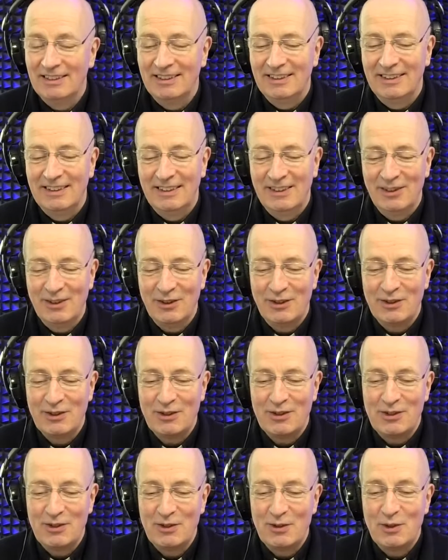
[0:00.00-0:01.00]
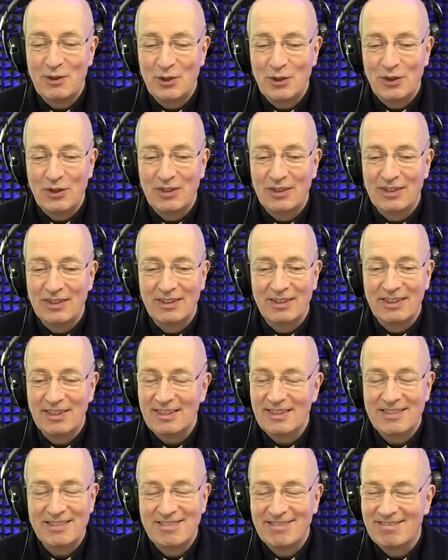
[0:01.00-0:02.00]
in order to do good.
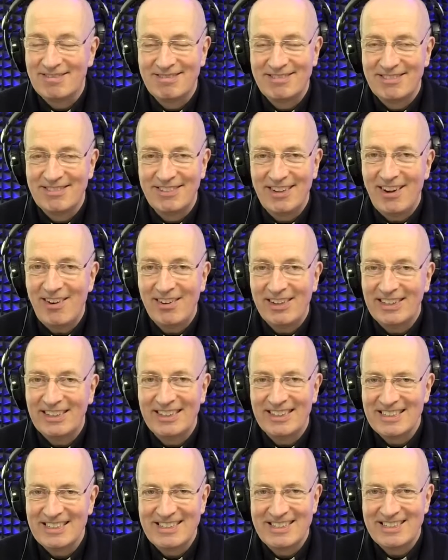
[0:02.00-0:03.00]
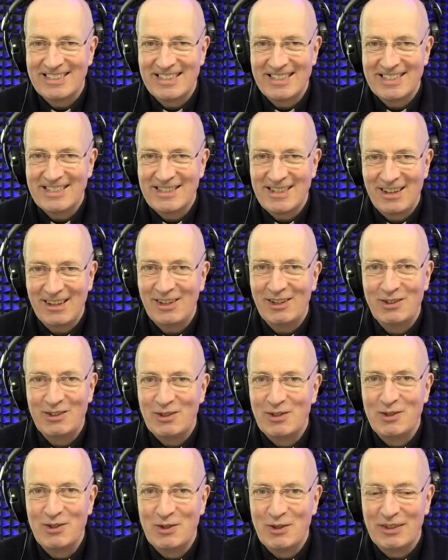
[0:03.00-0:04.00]
That's not how you
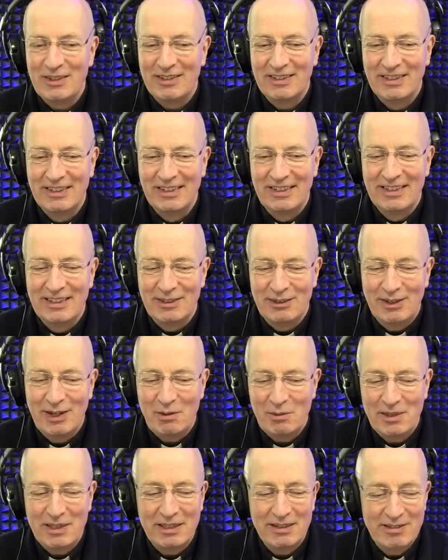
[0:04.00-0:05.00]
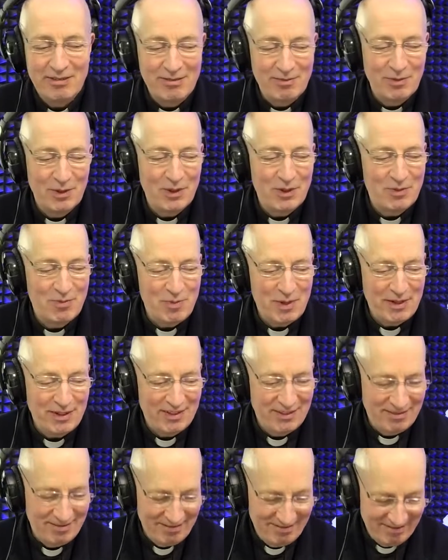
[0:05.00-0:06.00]
do it. Robin had a much
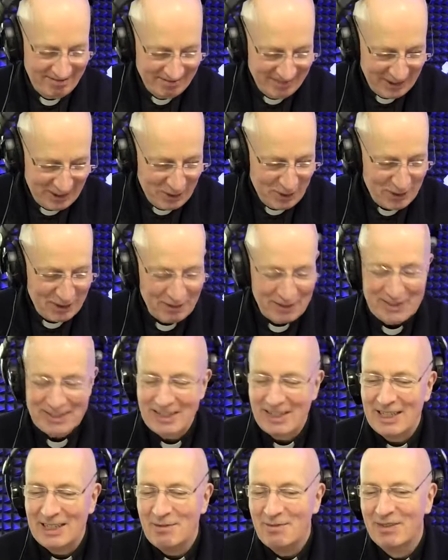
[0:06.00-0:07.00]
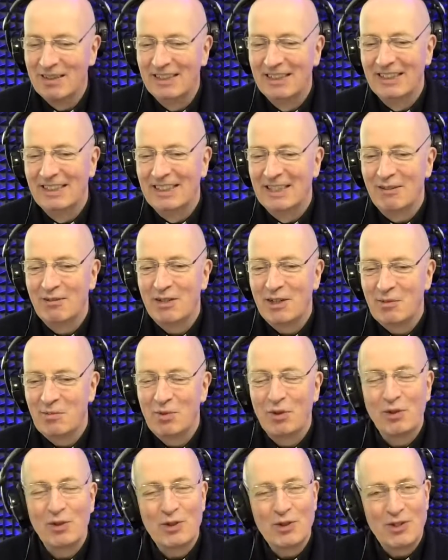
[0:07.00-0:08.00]
better use of his time if he
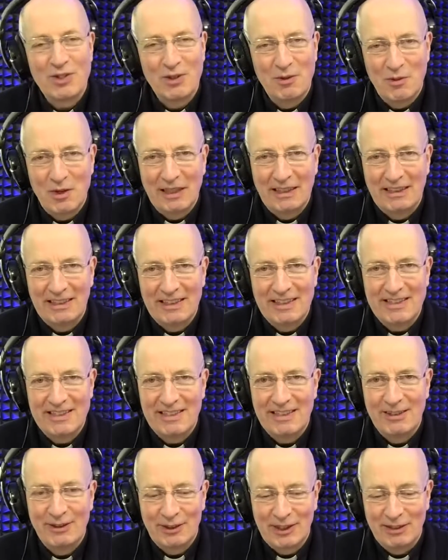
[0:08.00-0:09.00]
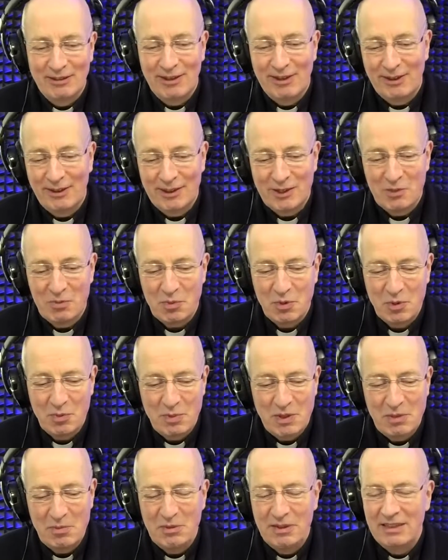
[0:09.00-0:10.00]
approached the wealthy and said, look, I've got all these poor
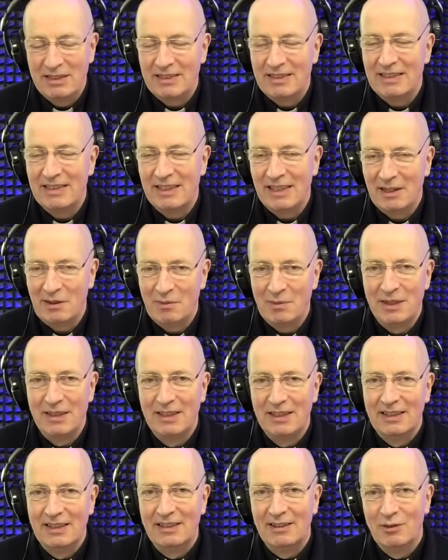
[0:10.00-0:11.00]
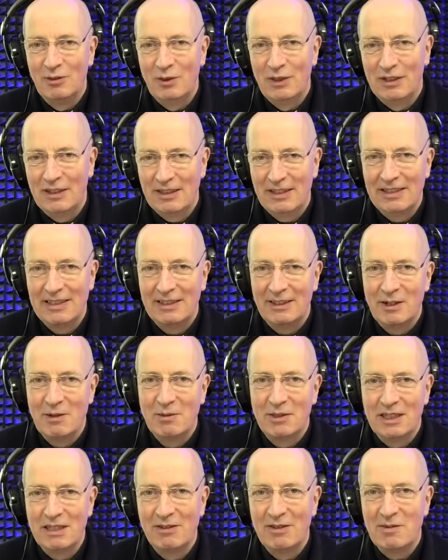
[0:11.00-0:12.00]
people that need help. Will you kindly come
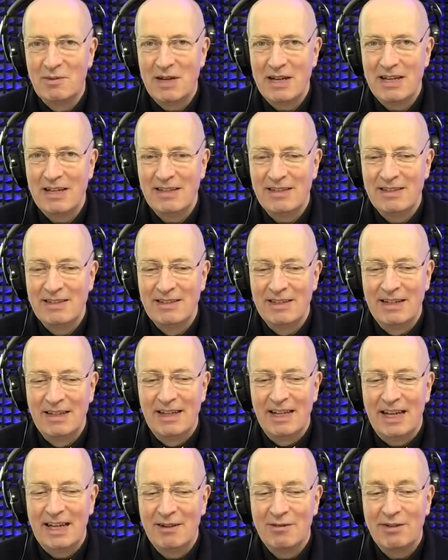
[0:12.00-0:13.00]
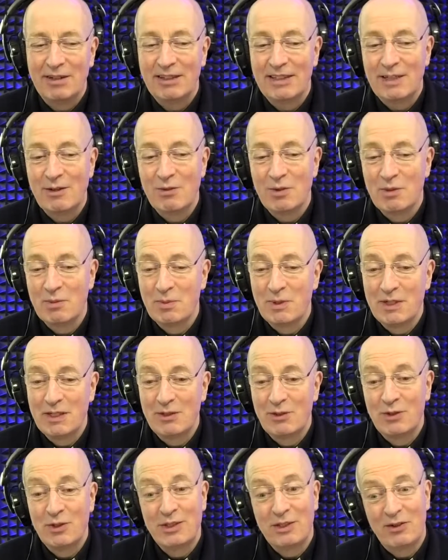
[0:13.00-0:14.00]
and give them a hand? And in fact, he would have been
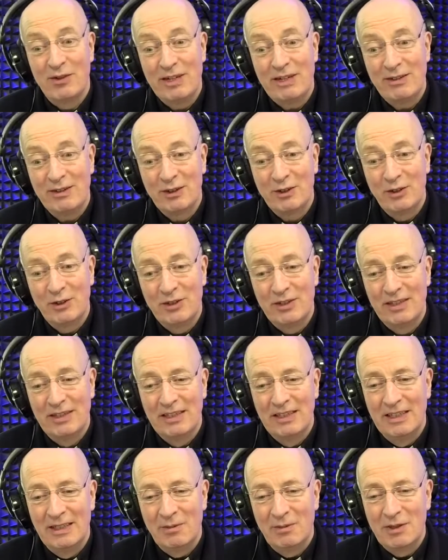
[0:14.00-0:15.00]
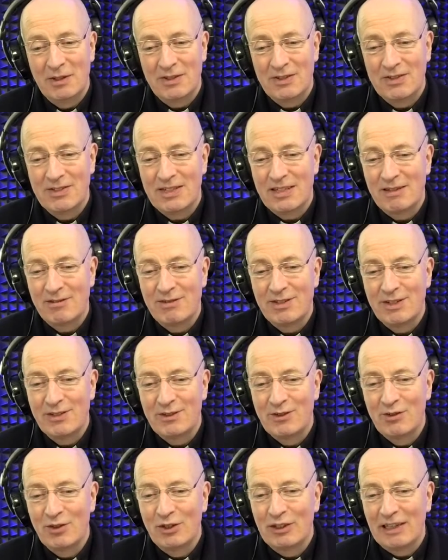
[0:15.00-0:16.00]
doing a greater good, because instead of
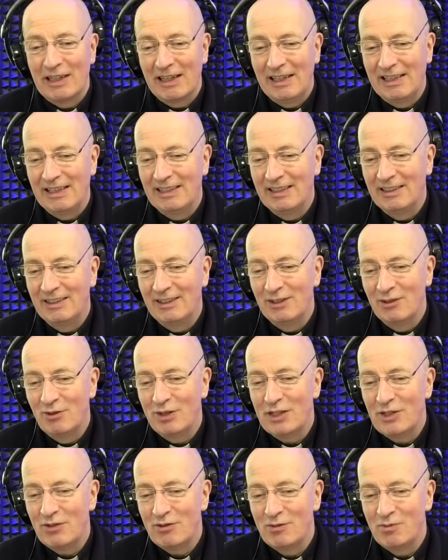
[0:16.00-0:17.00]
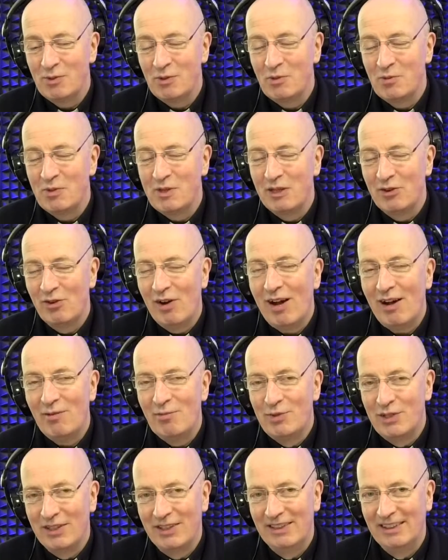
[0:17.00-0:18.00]
disgruntling the rich from whom he
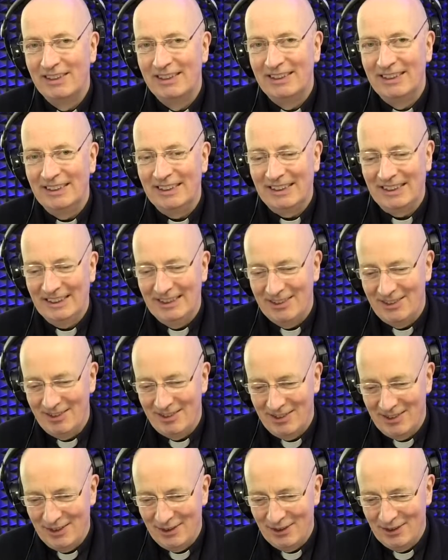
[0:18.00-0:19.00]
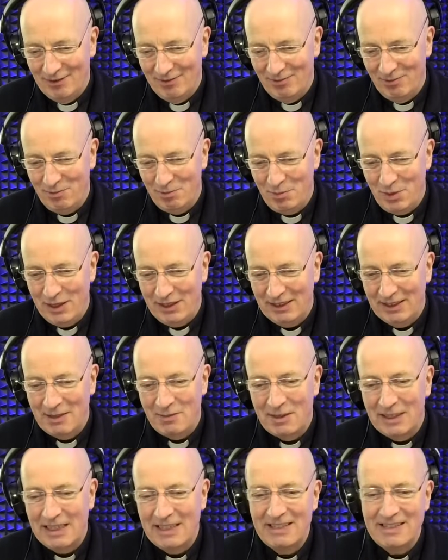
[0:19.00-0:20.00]
robbed and, pitting them
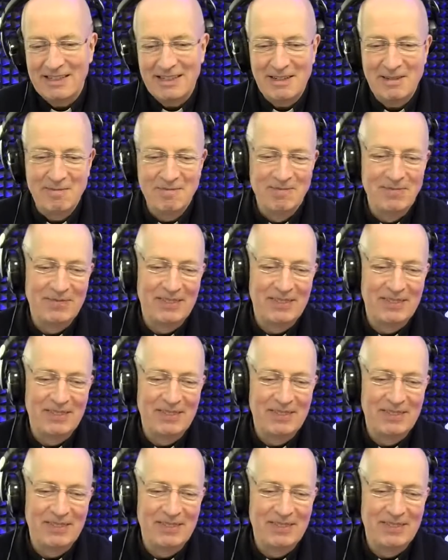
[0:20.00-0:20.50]
against him,